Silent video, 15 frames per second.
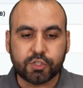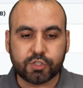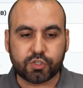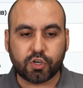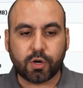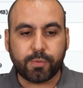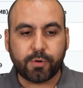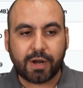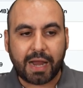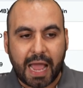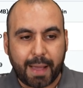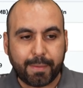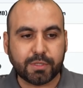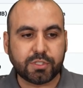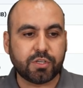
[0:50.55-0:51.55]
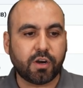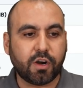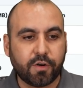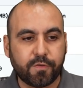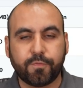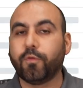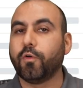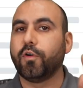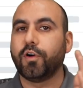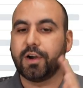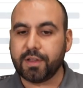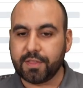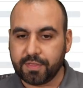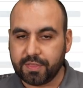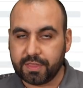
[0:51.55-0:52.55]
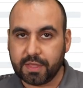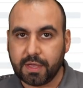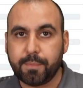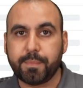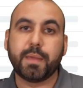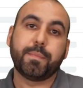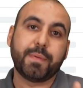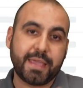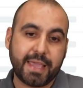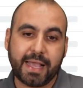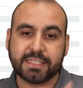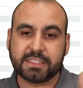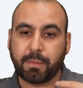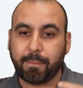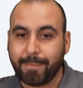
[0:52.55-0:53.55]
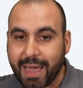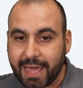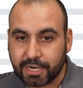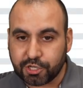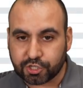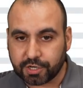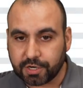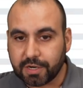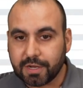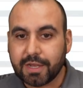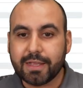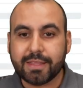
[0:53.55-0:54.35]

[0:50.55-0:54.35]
server avatar for the VPS manager.